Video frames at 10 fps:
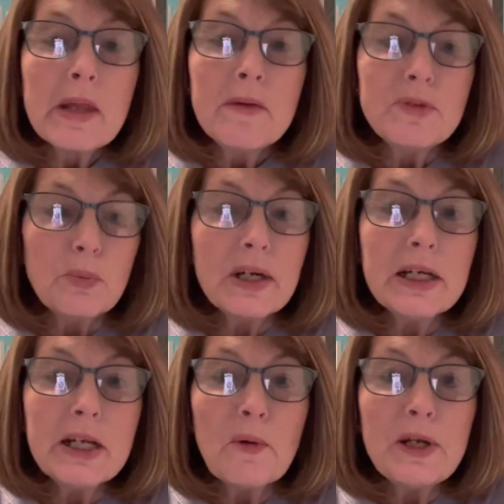if you want
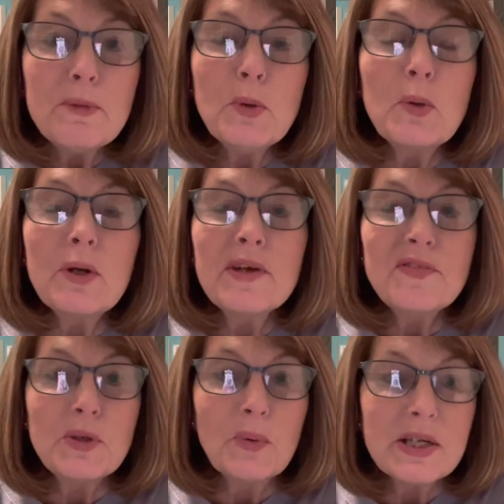to know any more, if
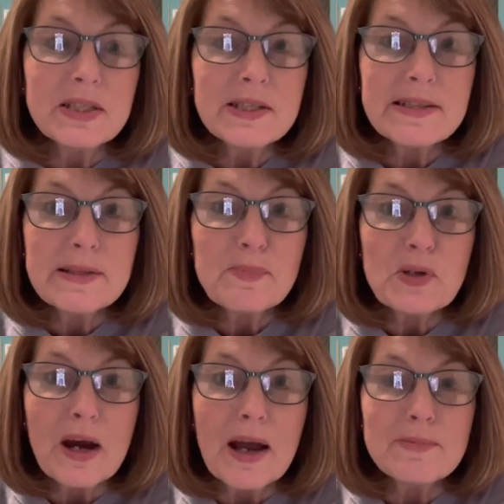you want to
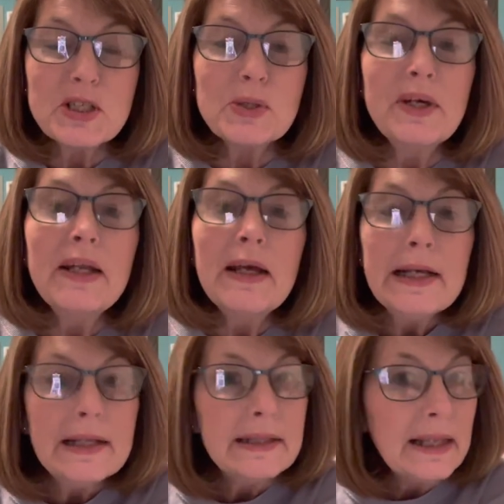subscribe to it,
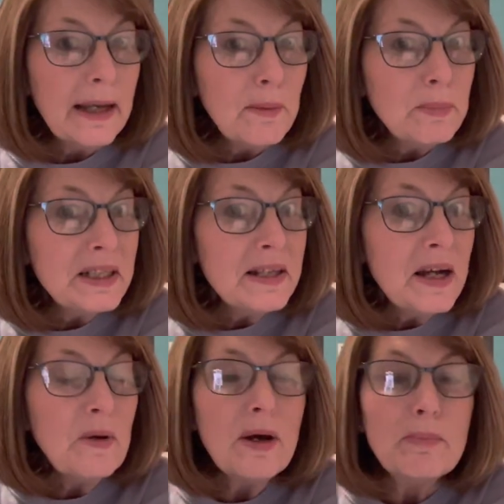let me
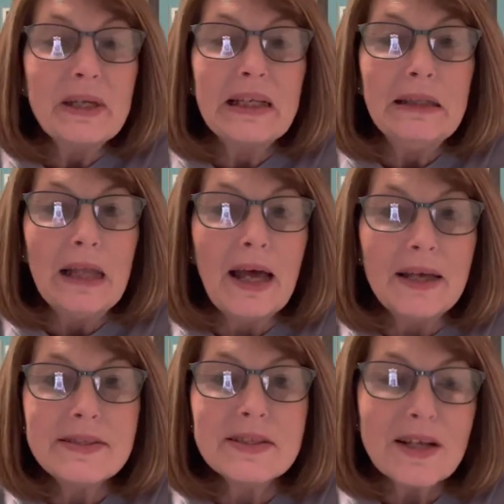know. I'd be
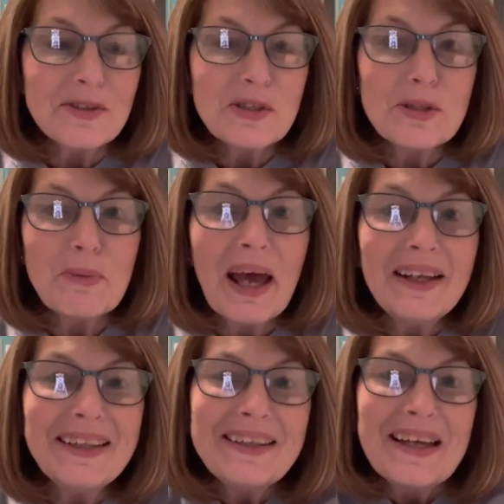glad to talk to you about
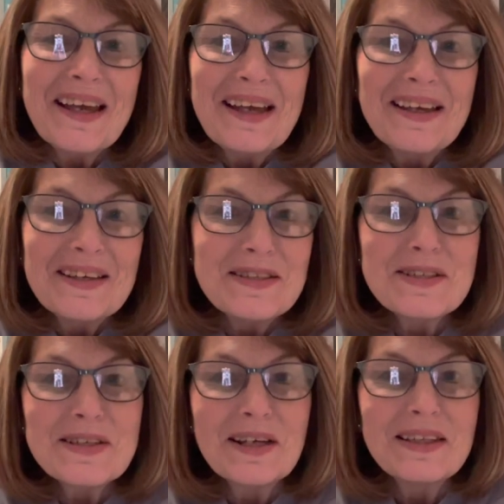it
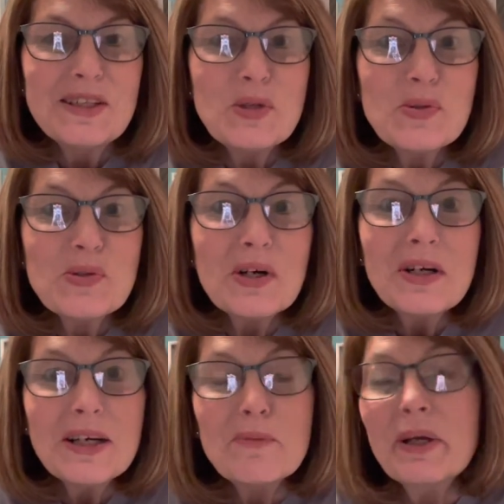and get you
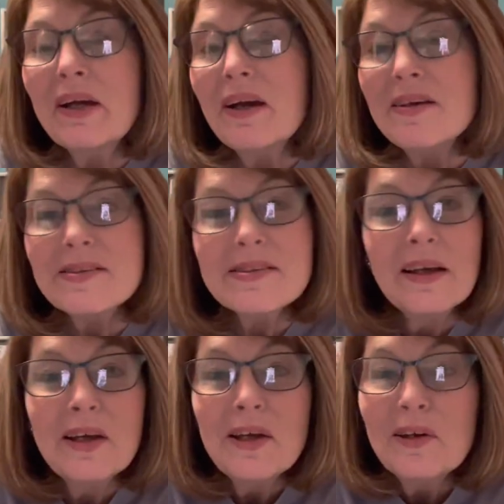started, because
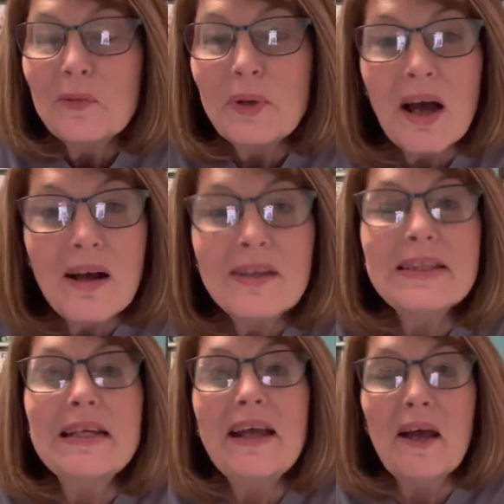we all
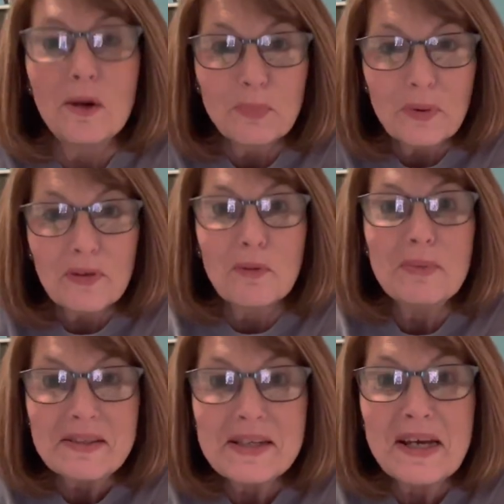need help with our
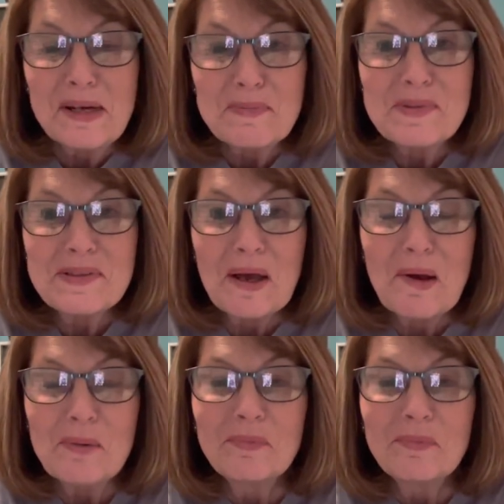meal times. So